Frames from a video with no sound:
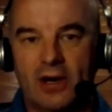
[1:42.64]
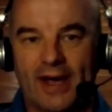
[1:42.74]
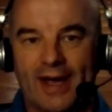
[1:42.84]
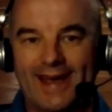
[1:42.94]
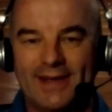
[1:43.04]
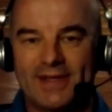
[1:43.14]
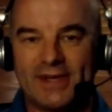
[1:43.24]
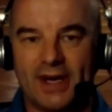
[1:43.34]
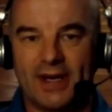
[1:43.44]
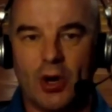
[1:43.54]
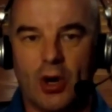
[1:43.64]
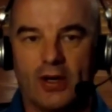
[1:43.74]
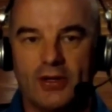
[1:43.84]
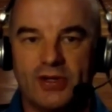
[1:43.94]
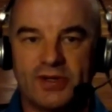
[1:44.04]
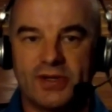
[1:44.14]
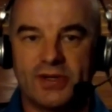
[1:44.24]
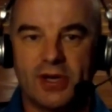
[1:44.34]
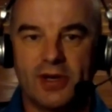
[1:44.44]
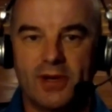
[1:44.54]
on our inner psychologies
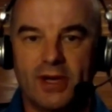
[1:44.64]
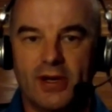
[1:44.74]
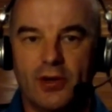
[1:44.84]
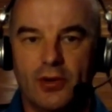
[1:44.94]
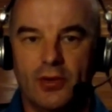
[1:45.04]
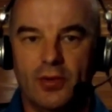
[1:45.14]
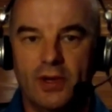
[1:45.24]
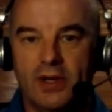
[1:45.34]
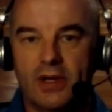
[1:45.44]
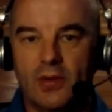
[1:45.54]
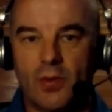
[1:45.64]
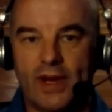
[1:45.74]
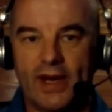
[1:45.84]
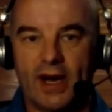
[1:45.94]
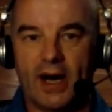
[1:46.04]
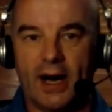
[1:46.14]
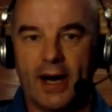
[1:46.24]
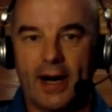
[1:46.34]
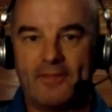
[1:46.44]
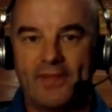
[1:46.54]
determining who we
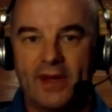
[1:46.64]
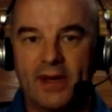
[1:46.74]
are.